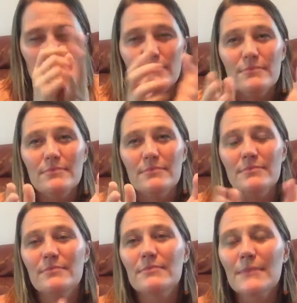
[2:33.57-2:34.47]
And
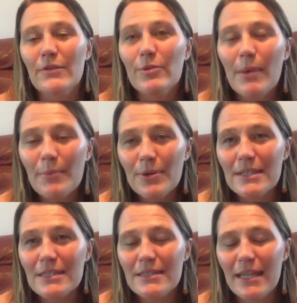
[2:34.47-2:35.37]

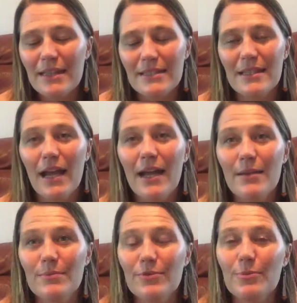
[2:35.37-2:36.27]
remembering to take the
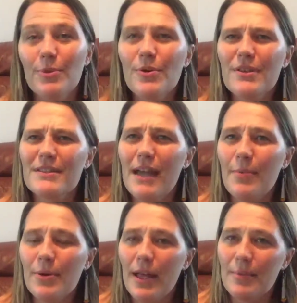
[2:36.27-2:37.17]
time for both the
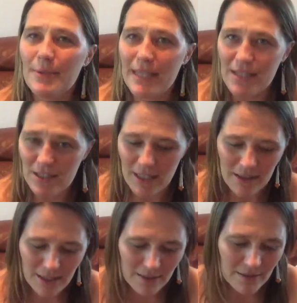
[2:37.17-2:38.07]
topical application
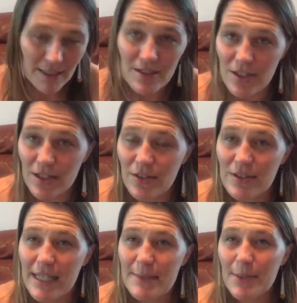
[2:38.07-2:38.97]
and the inhalation. You know, it
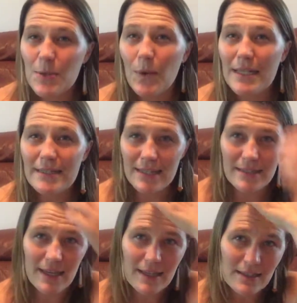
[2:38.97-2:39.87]
takes about 26
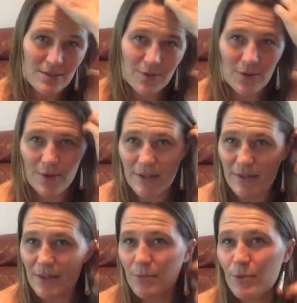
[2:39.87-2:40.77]
seconds for the
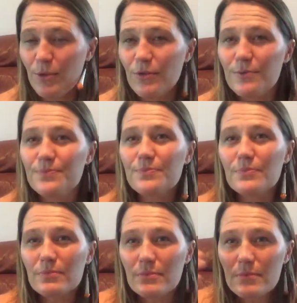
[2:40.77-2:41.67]
oils to move
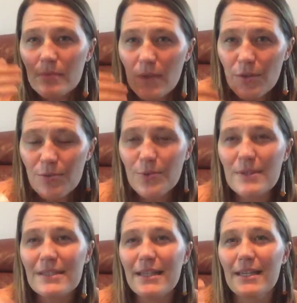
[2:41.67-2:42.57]
through the
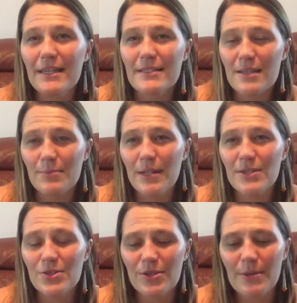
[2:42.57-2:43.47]
skin into the
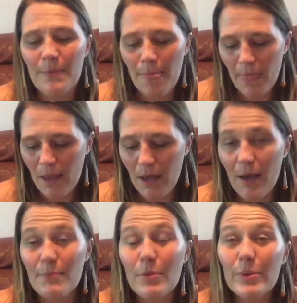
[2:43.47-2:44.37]
bloodstream.
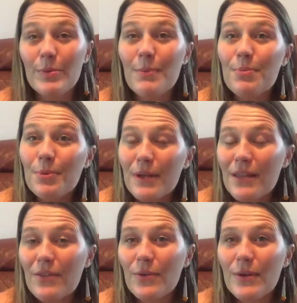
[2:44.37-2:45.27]
But when we
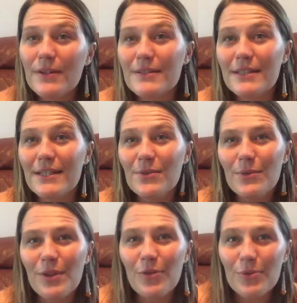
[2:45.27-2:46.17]
breathe the oils, it takes
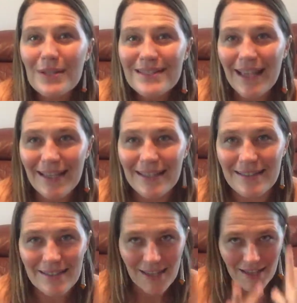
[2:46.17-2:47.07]
only 3
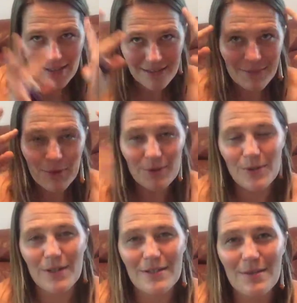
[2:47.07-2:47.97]
seconds to move
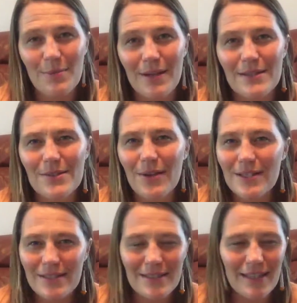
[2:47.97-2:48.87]
across the brain. So
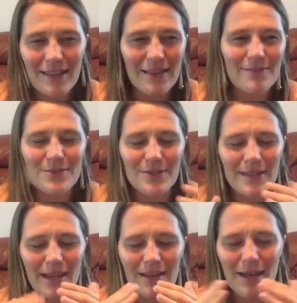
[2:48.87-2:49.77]
I love
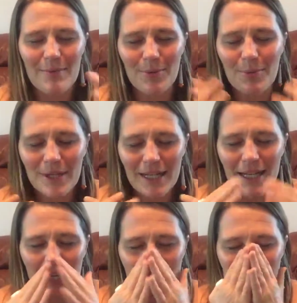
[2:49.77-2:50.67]
doing that combo. Put it
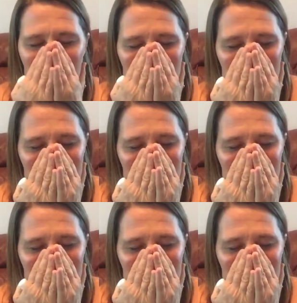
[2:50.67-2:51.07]
on,